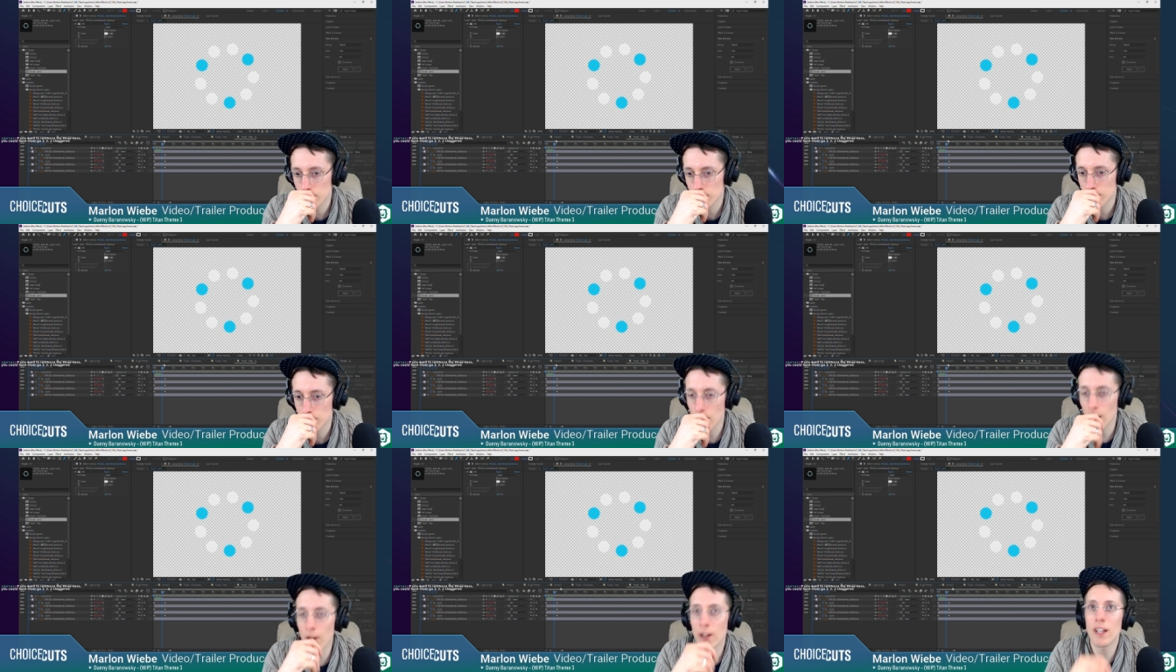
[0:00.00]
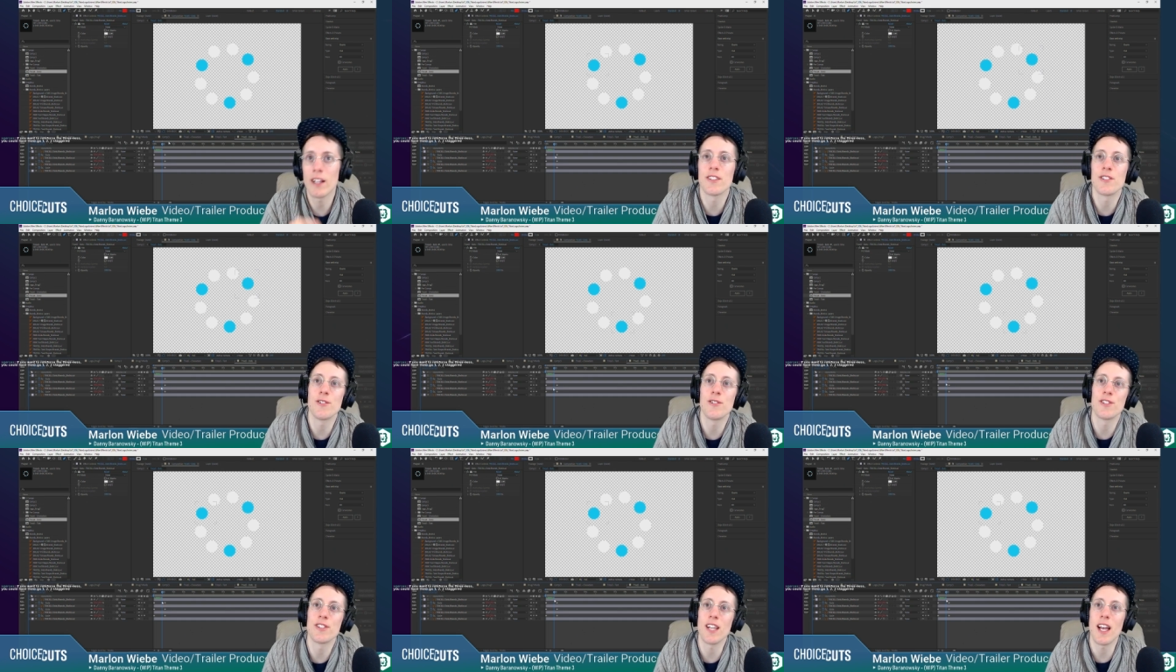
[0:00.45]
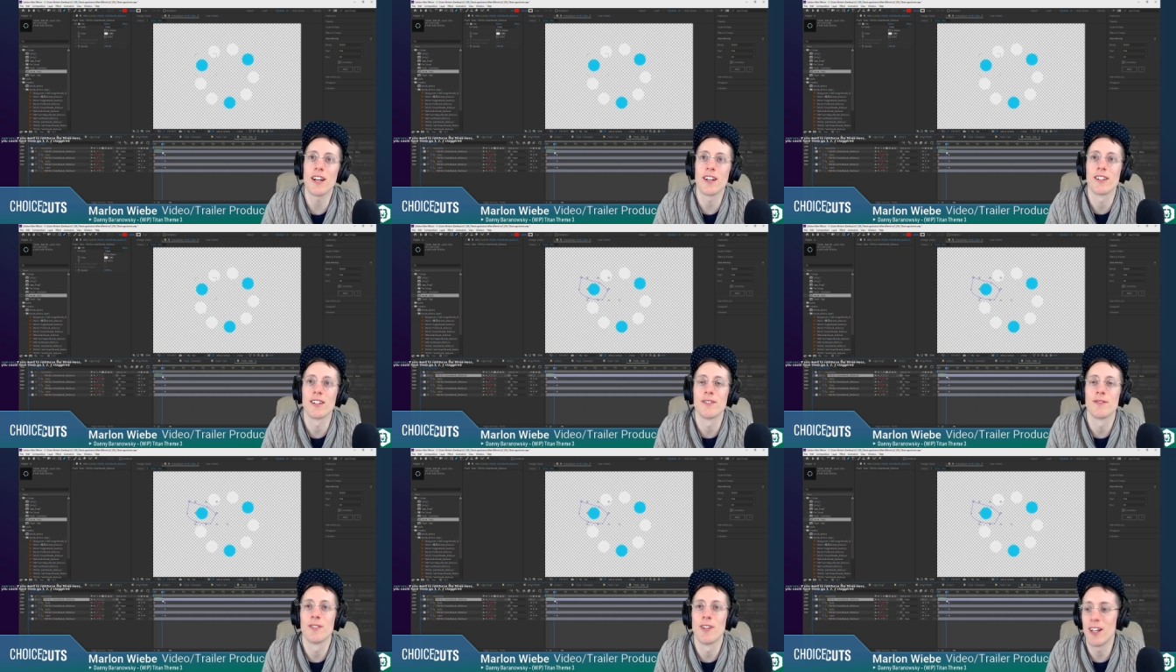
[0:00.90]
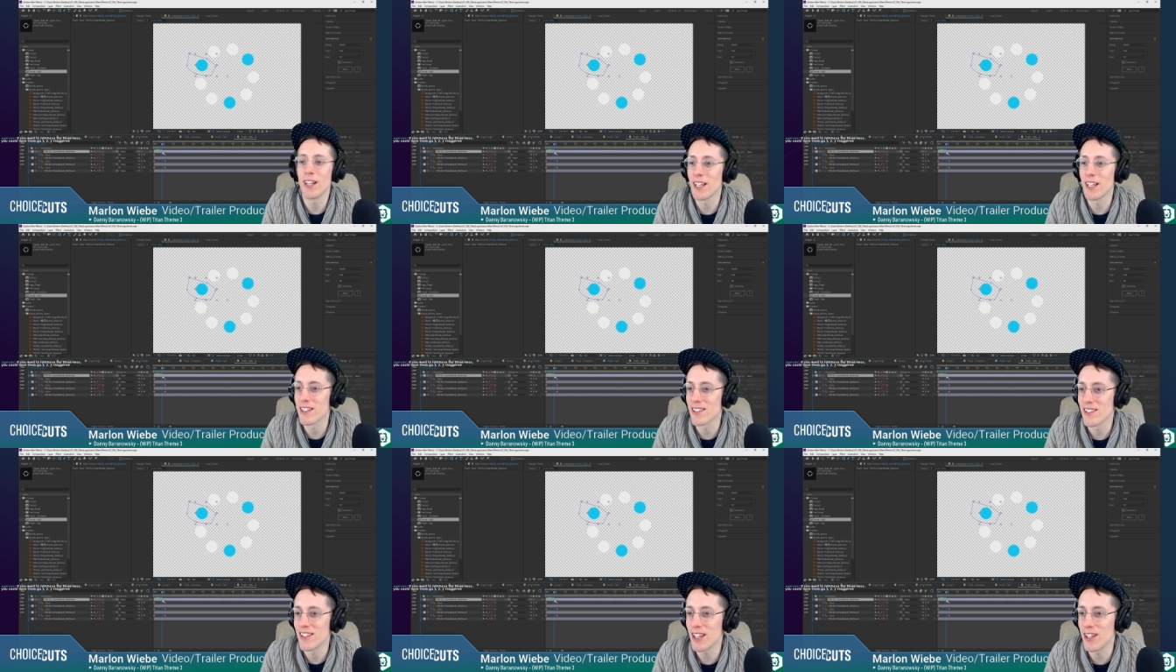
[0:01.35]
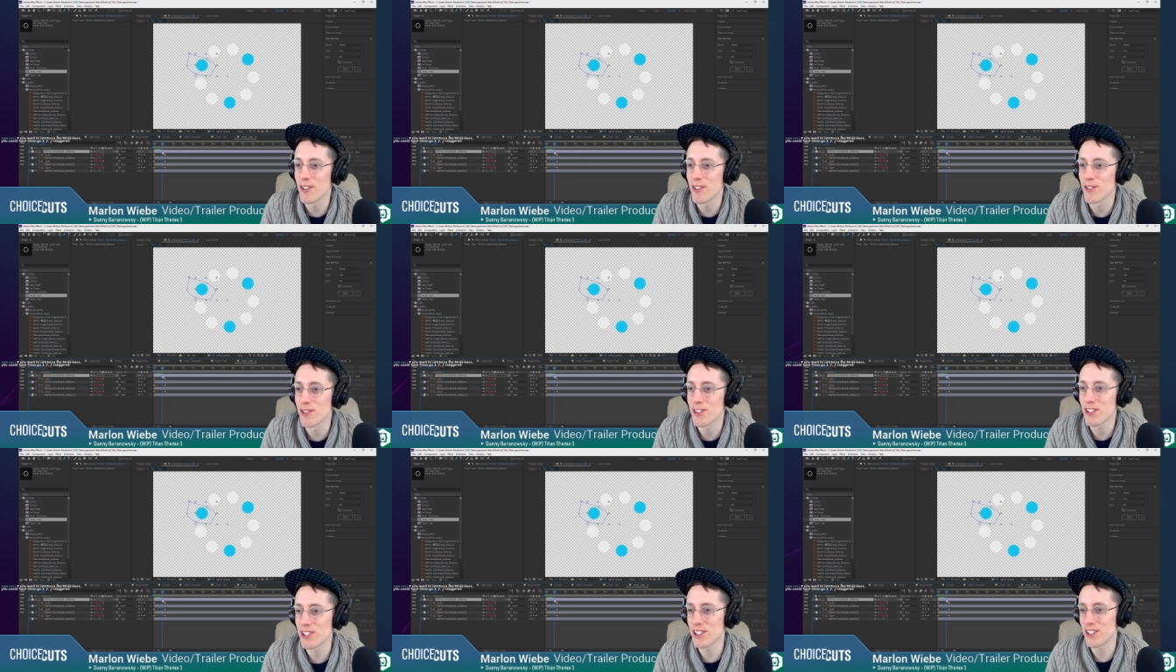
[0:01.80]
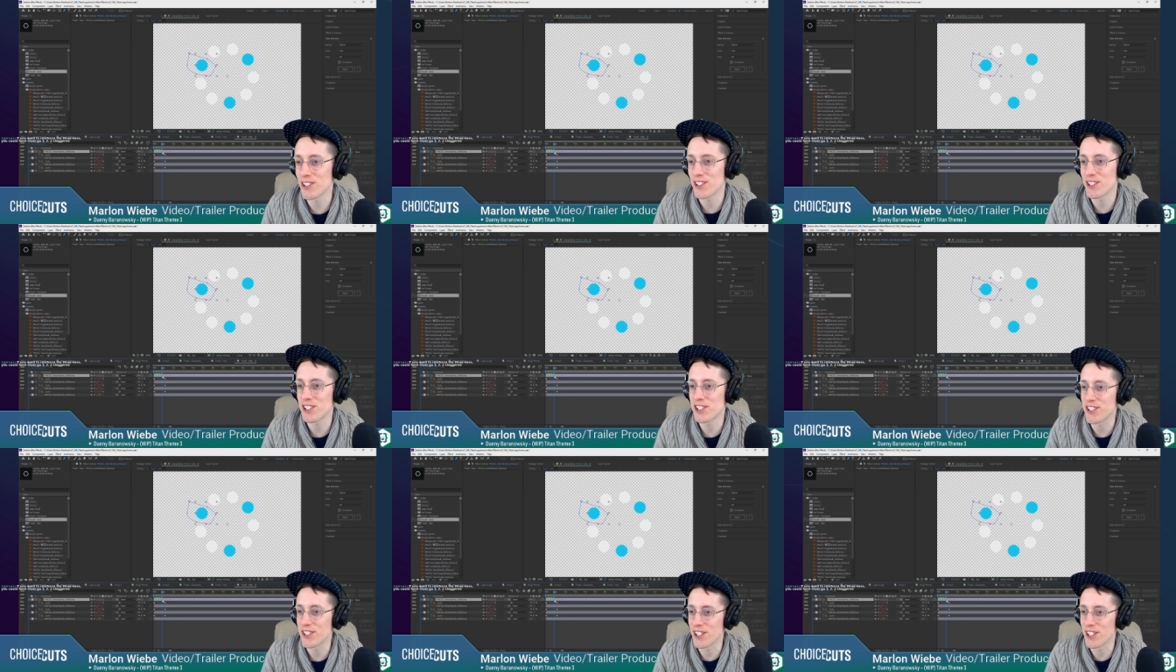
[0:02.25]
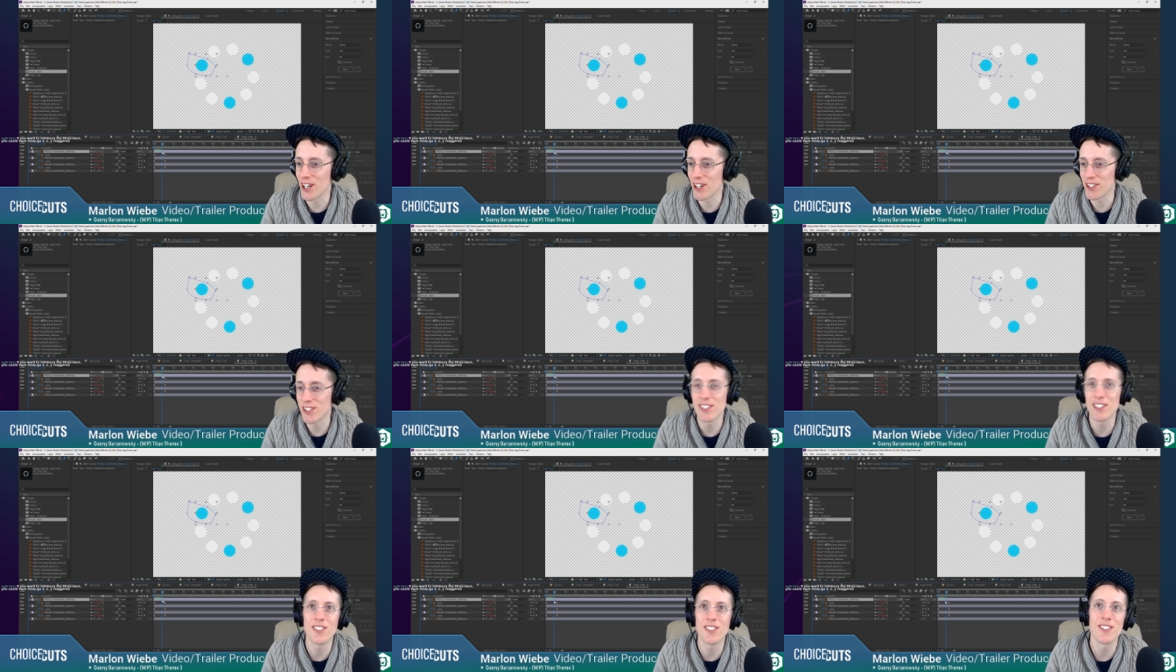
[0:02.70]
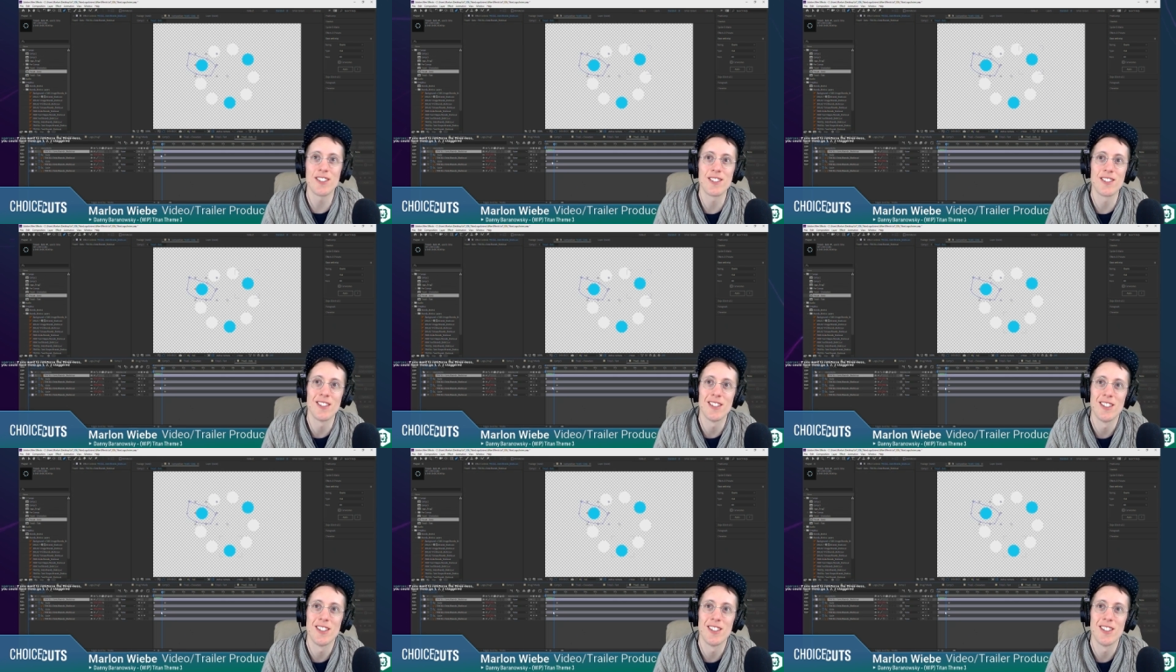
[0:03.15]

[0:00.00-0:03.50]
Oh yeah, let's do stagger. Oh yes, thank you, Scarces.